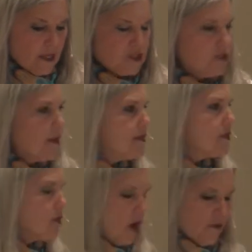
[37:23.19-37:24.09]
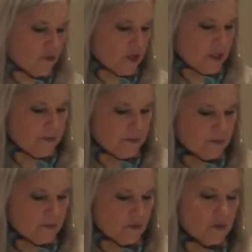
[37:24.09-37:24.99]
and she makes an offering,
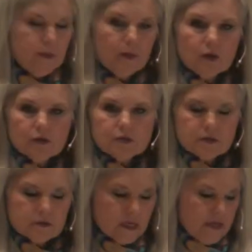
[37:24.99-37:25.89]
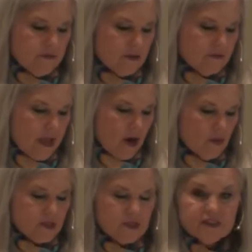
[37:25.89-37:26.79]
3 bowls, an ephah of
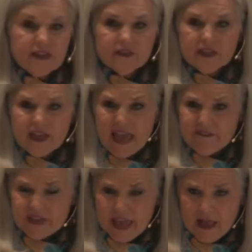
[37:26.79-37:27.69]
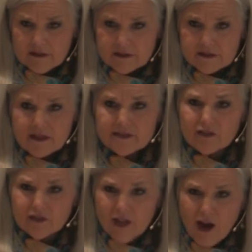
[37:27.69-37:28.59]
flour, which is 7.5 gallons. That's a
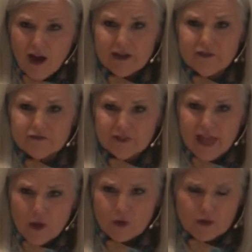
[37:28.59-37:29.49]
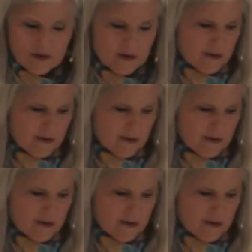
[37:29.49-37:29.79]
lot of flour.